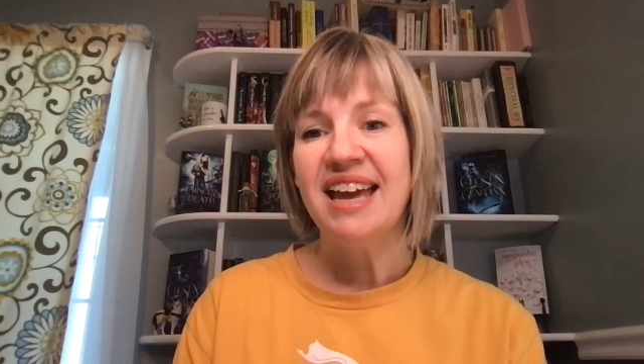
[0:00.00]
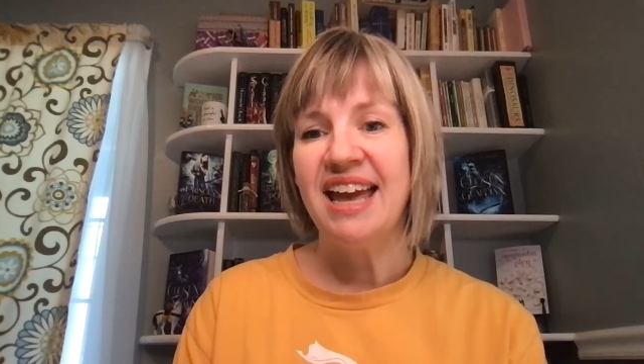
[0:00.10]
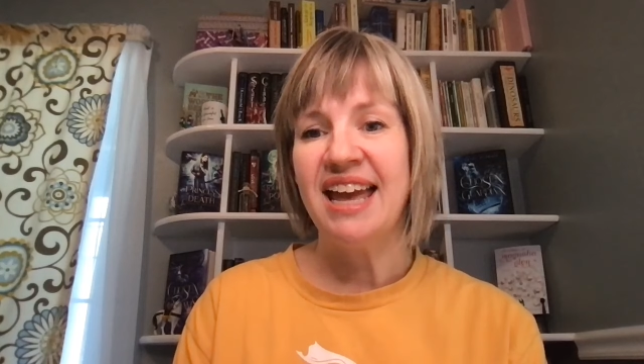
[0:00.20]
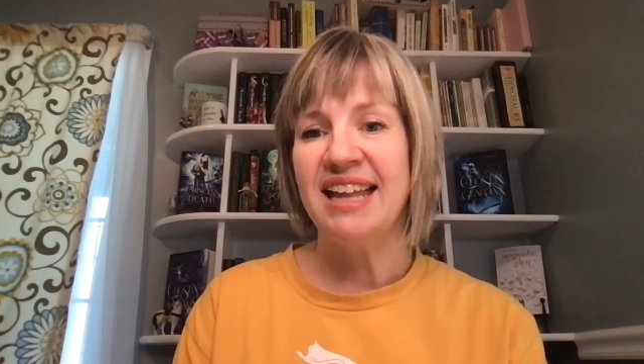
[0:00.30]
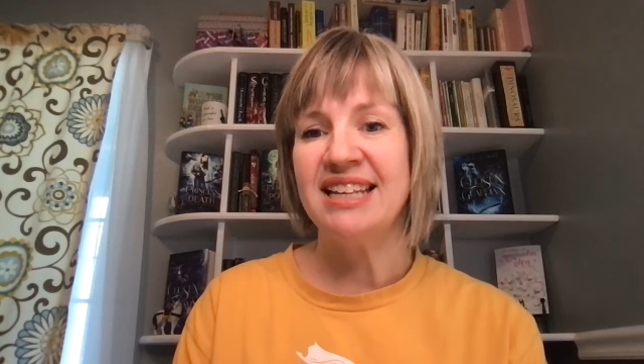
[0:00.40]

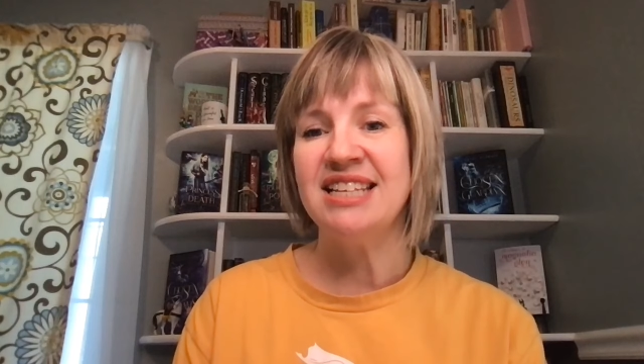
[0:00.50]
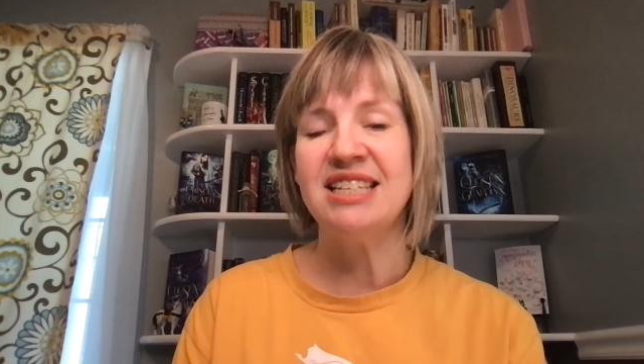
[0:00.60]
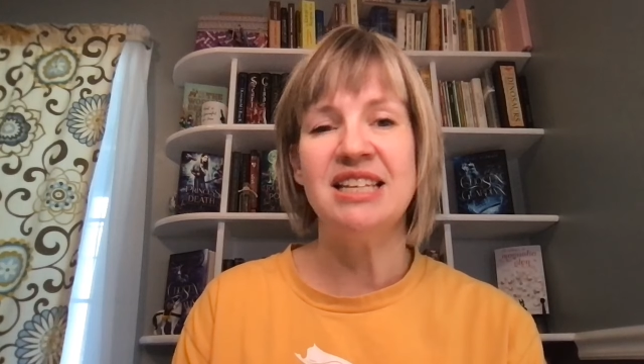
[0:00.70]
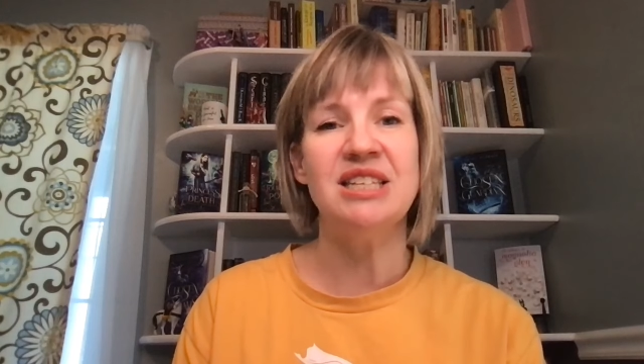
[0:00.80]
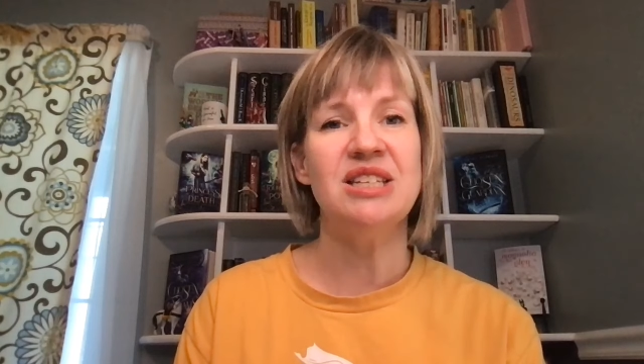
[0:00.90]
And this
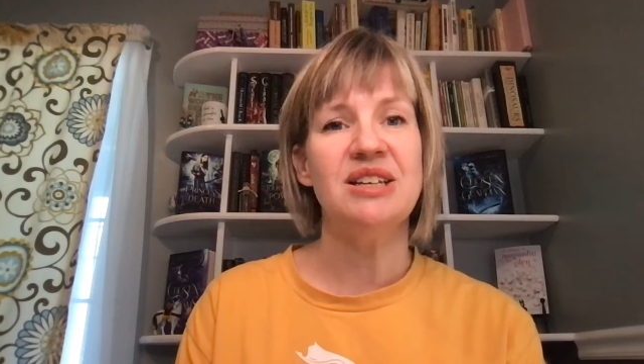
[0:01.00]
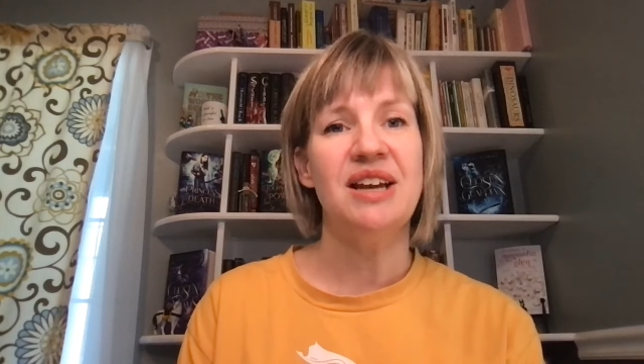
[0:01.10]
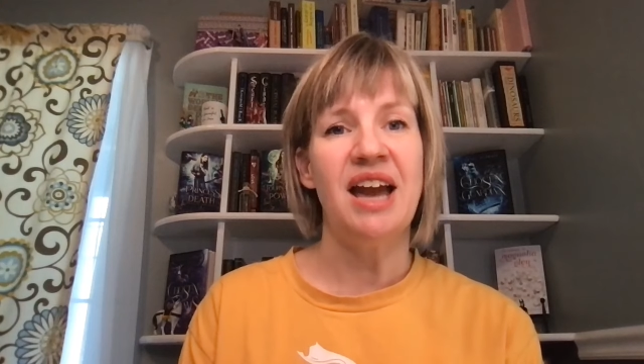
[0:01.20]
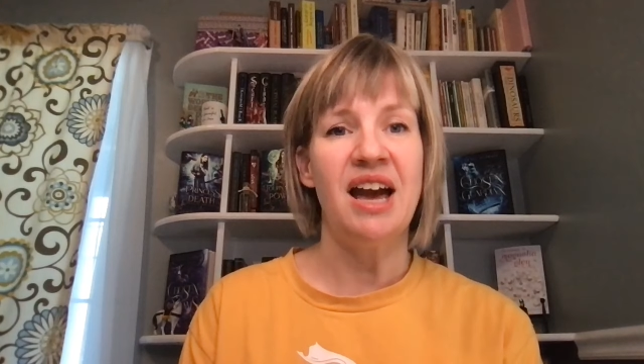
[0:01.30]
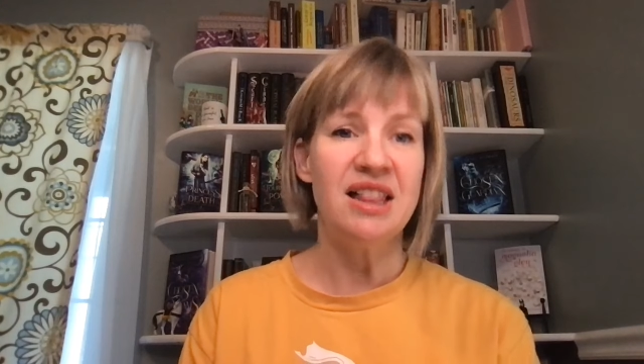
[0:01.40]
is
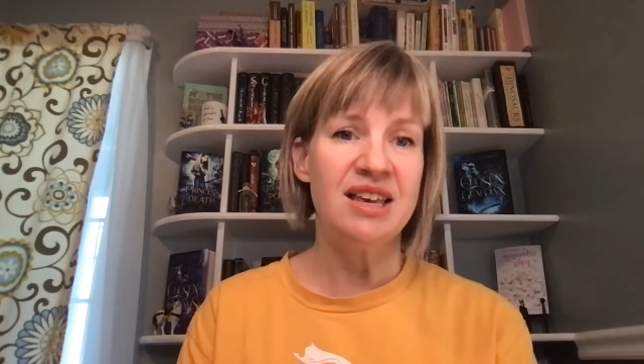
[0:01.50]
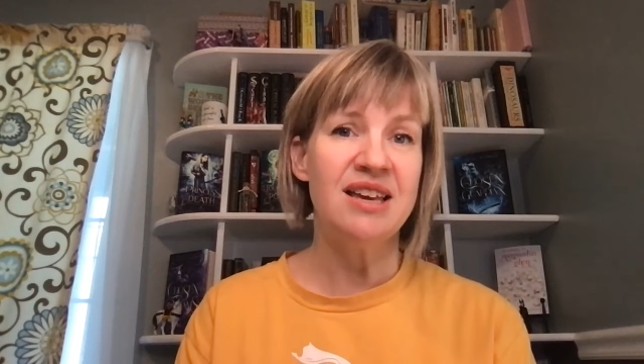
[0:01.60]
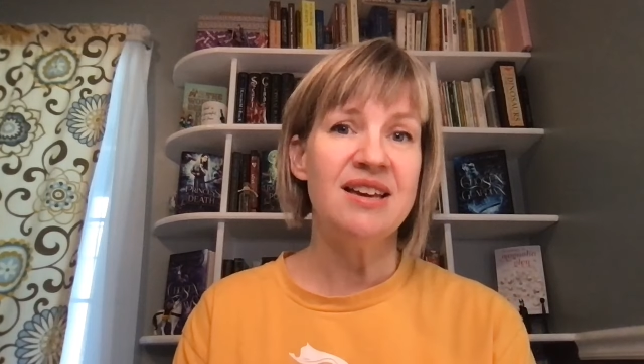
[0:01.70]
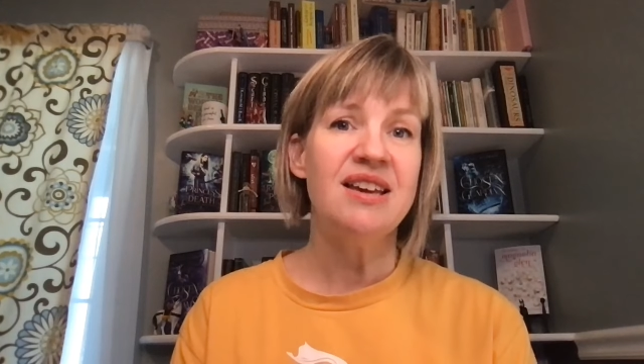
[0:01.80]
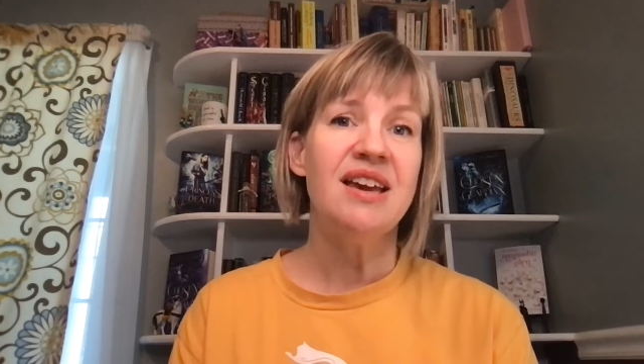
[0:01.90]

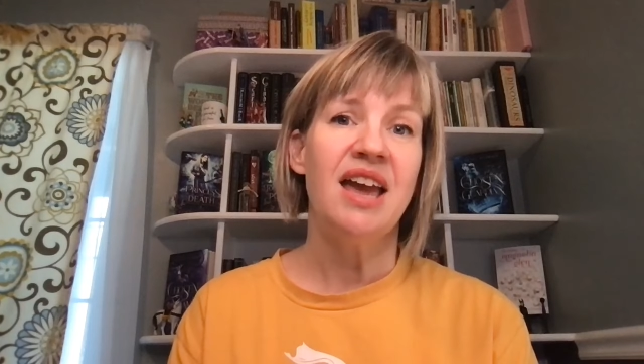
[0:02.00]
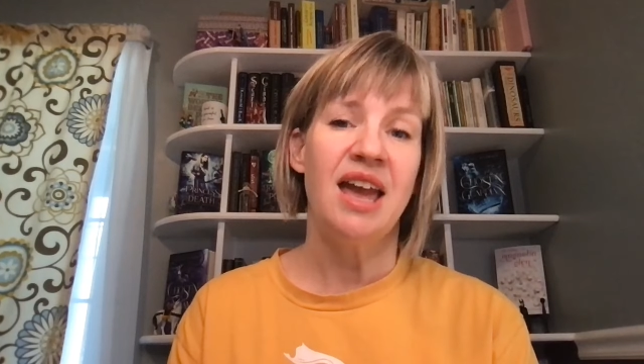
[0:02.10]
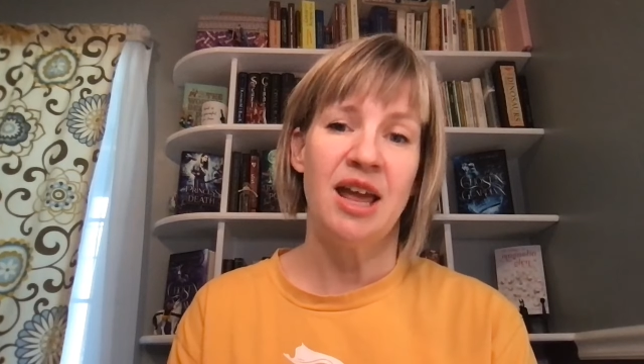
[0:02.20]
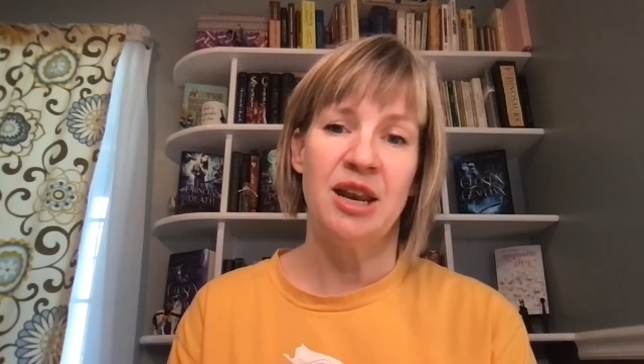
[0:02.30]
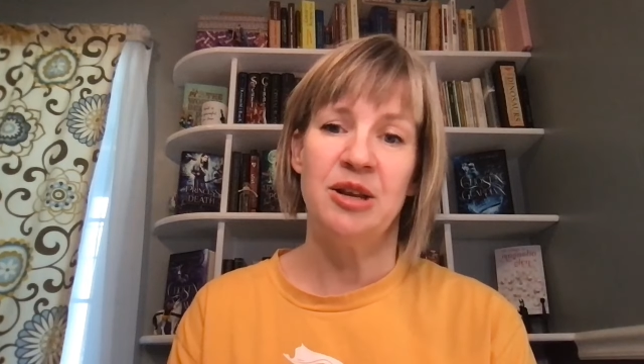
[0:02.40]
Allie
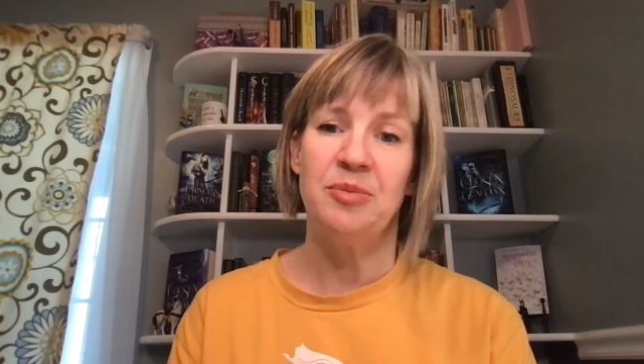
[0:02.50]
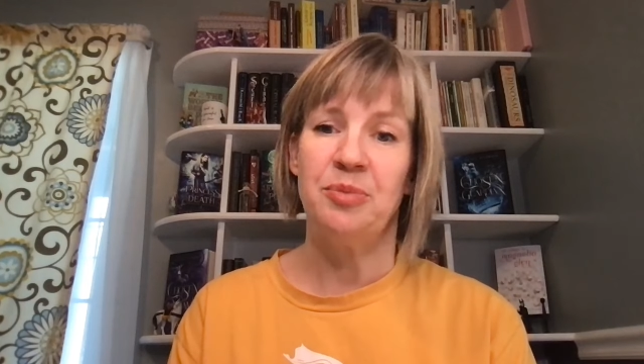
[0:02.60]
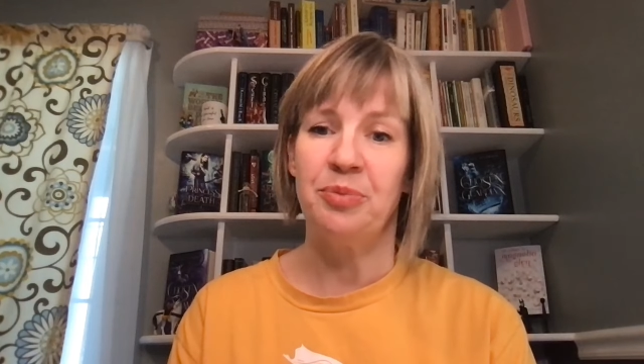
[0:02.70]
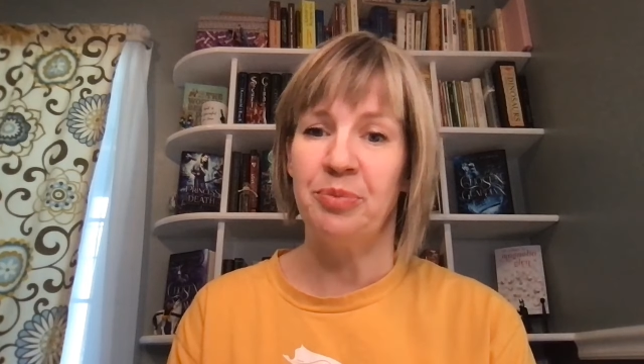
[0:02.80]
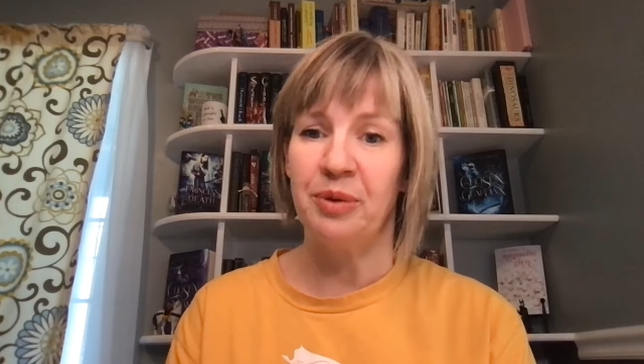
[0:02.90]
and
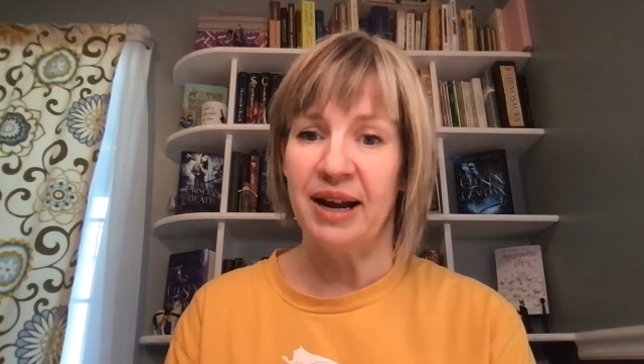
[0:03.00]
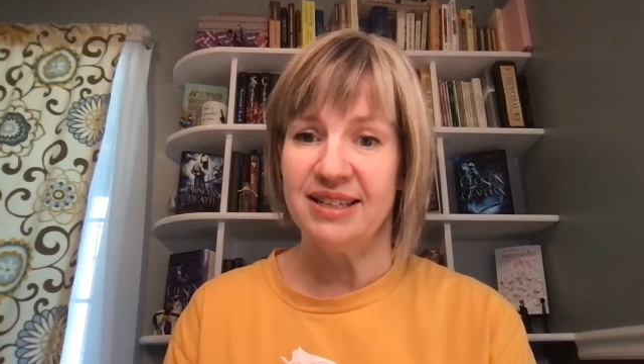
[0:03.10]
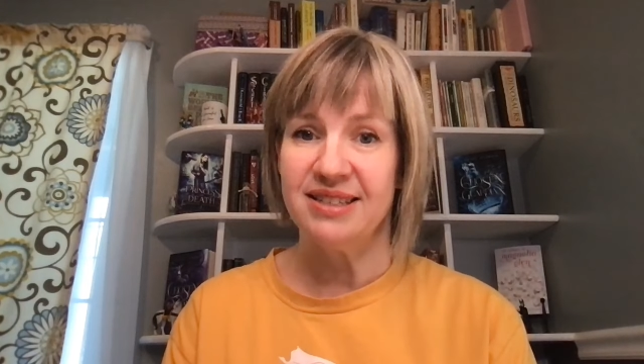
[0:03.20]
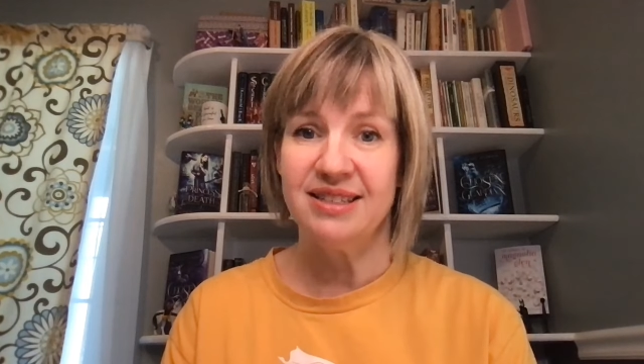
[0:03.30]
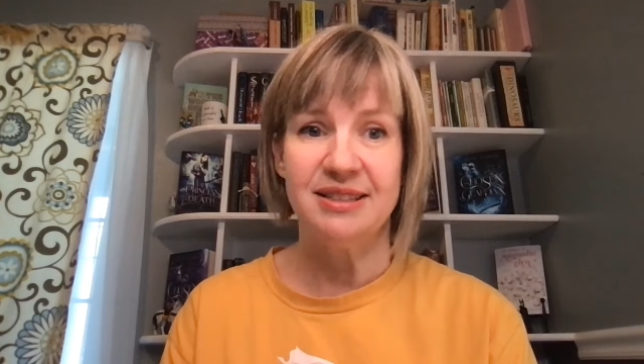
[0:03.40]

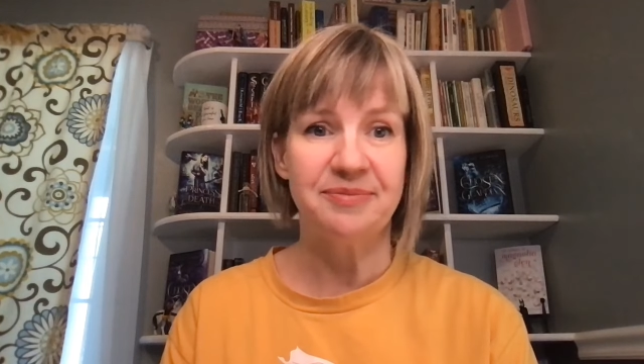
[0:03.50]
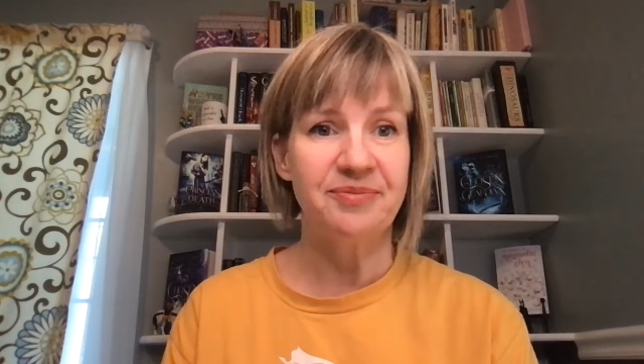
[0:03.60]
Bryce.